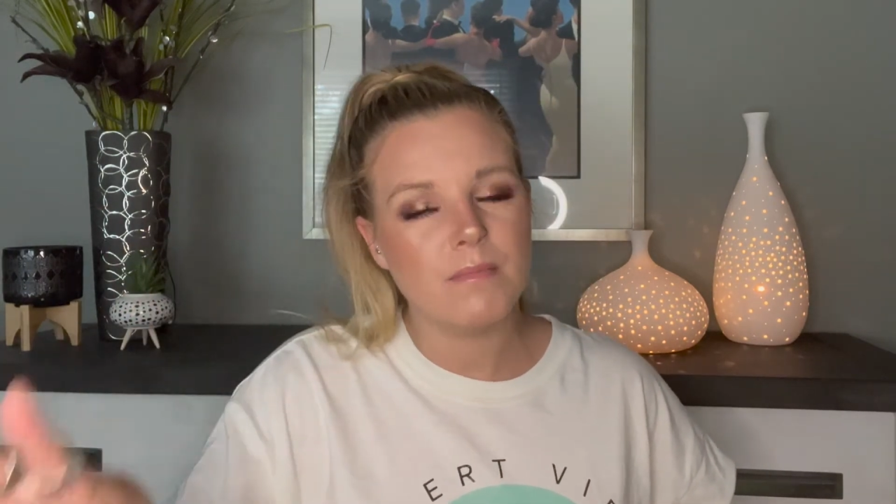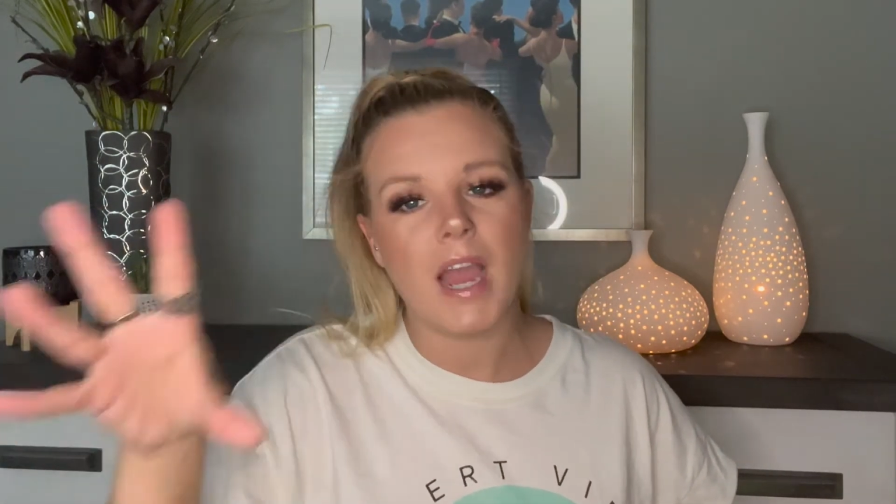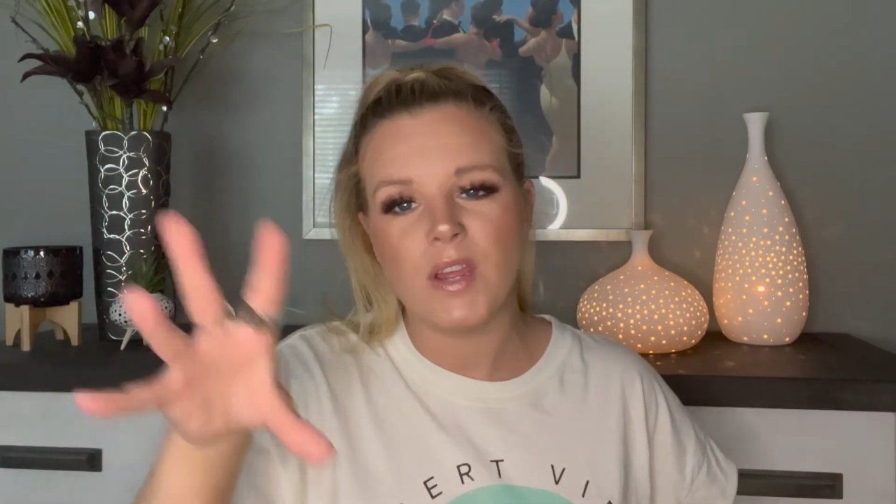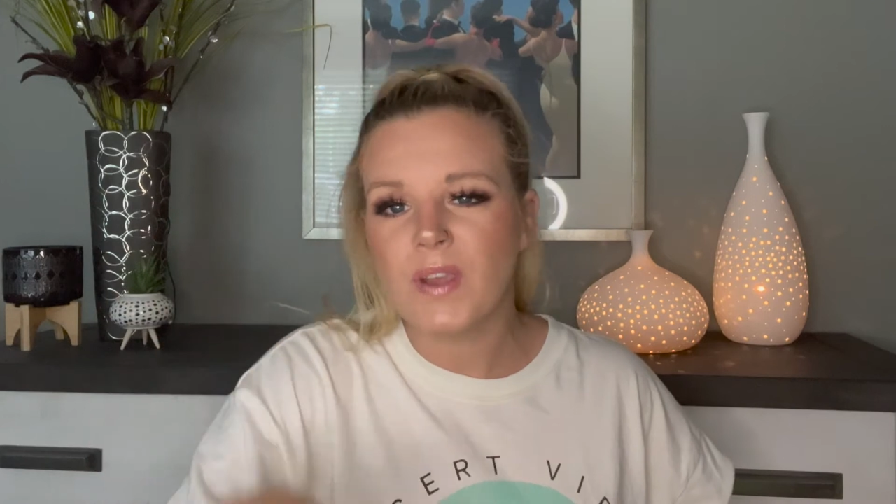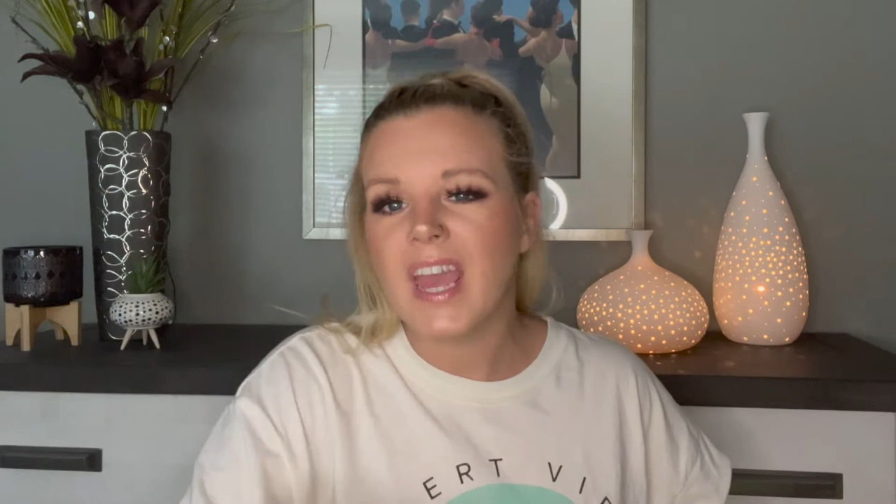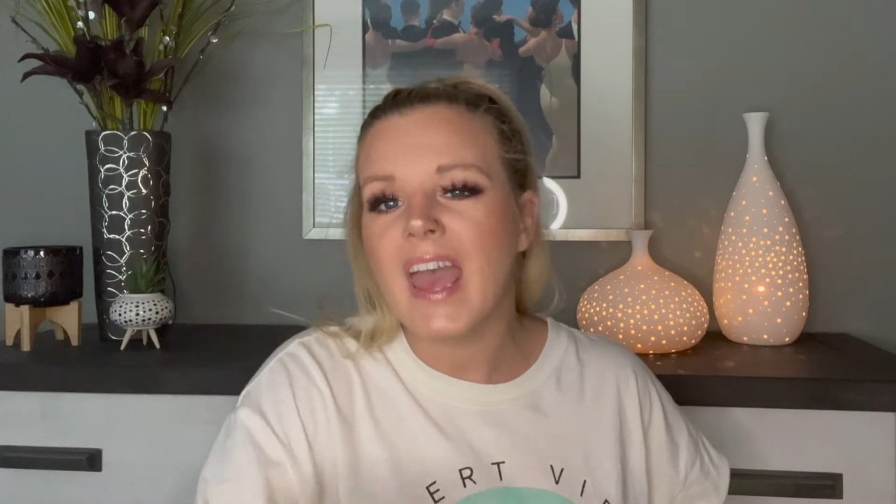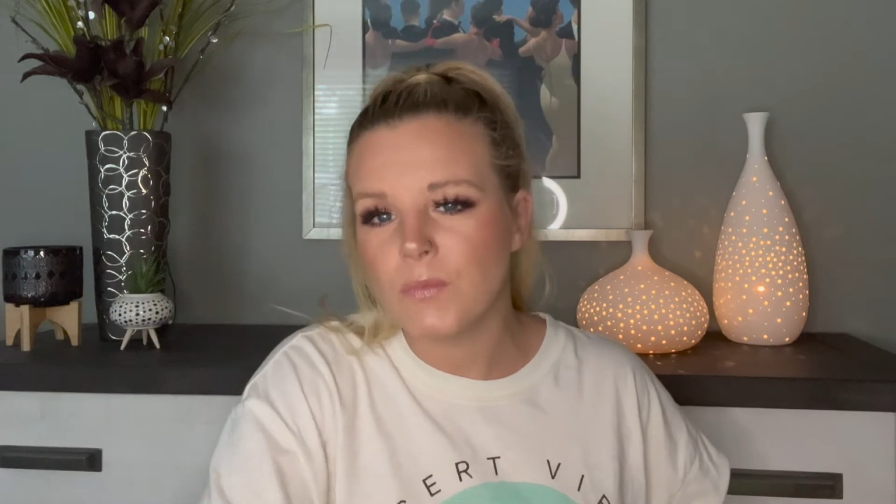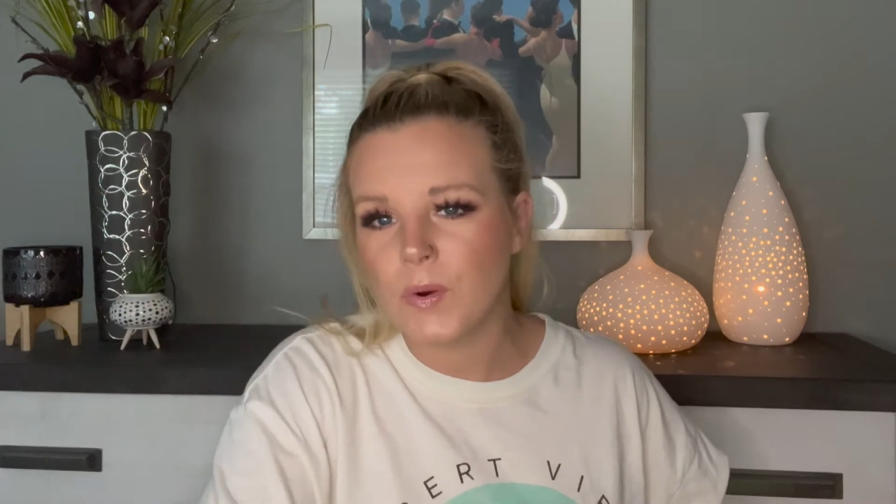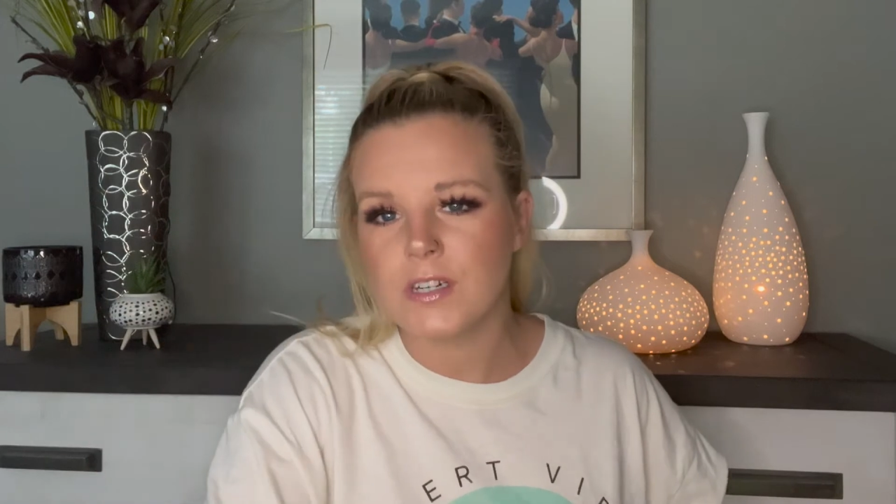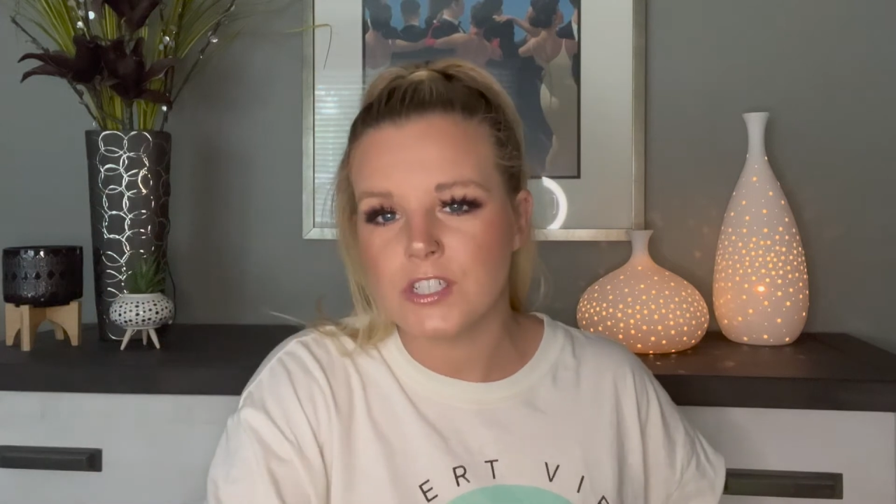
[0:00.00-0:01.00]
I can
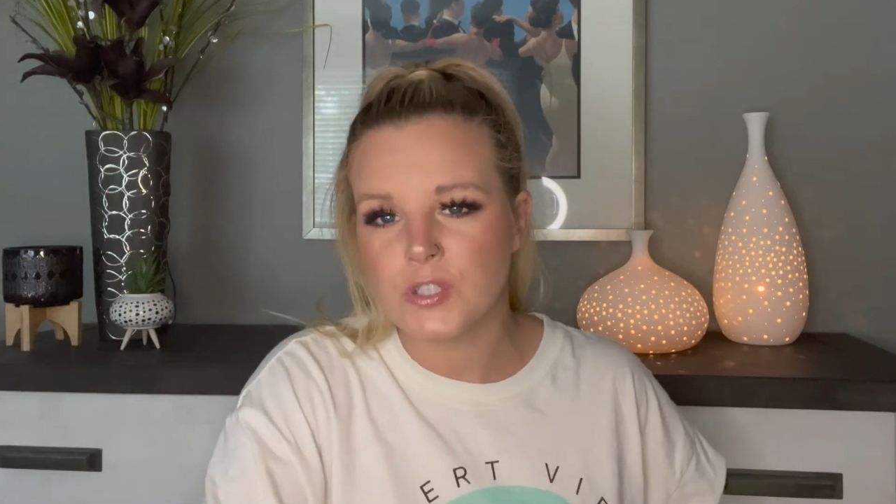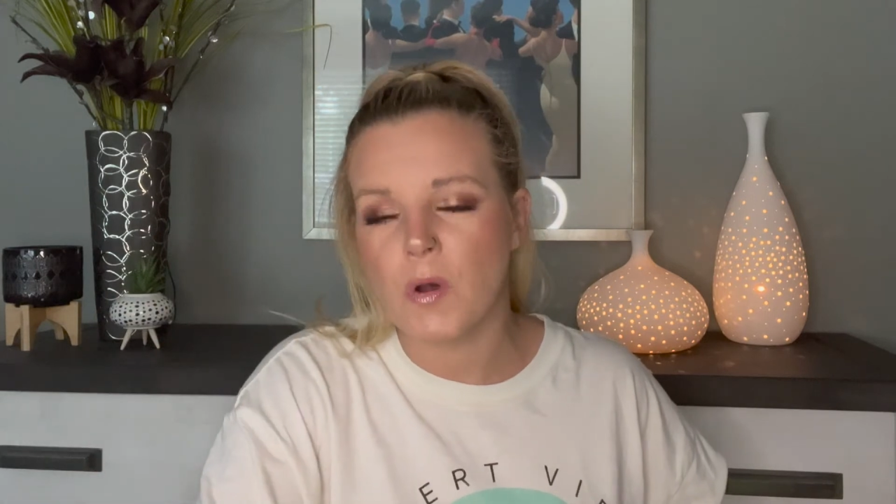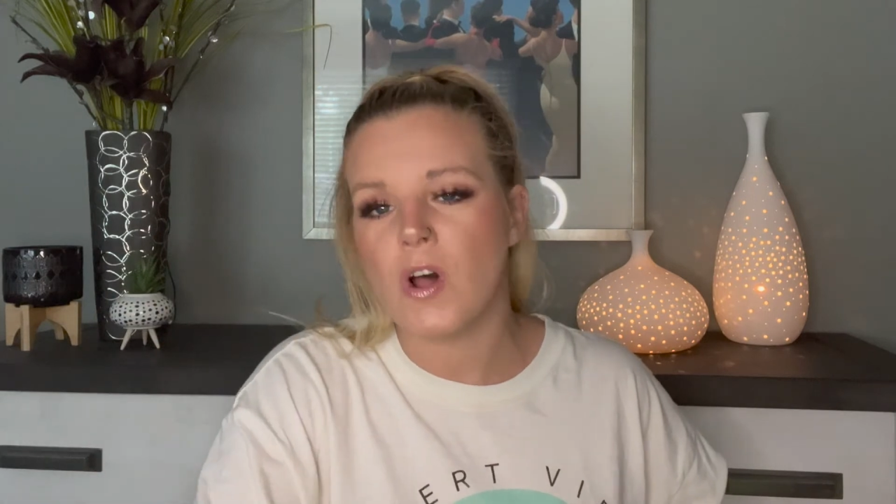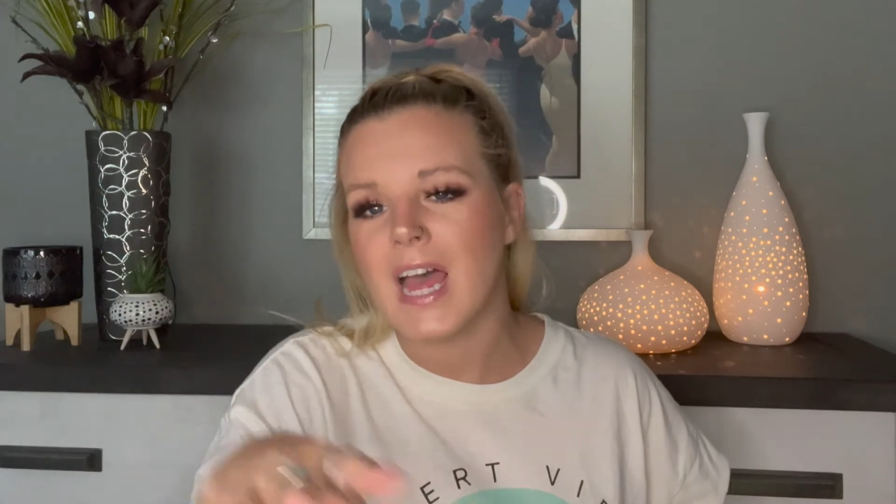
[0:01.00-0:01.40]
wear a small.